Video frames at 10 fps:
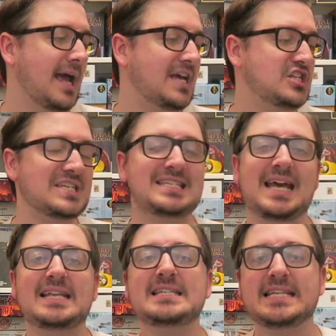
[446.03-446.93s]
Ages
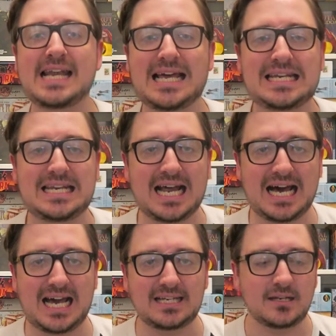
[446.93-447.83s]
10 to
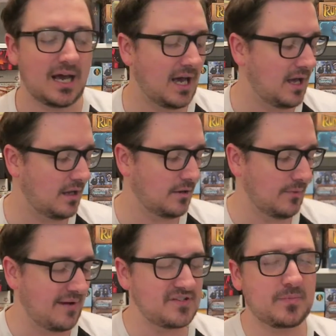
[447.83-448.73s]
99.
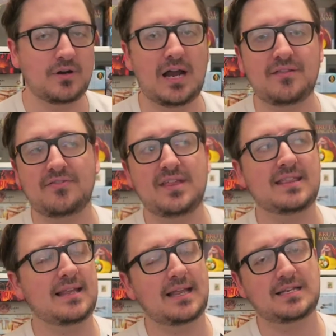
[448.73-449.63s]
Ravensburger, I
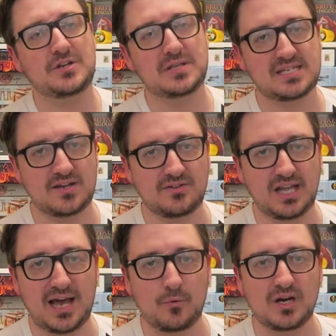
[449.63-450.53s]
think they like to do this stuff a
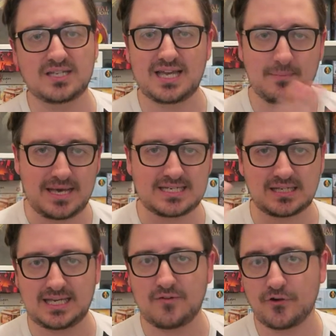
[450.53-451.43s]
lot, where it's like
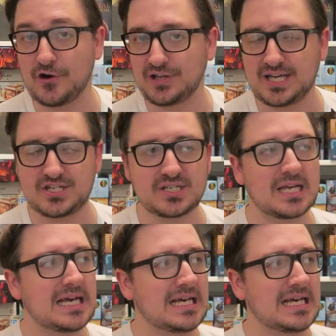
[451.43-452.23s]
basically for all ages.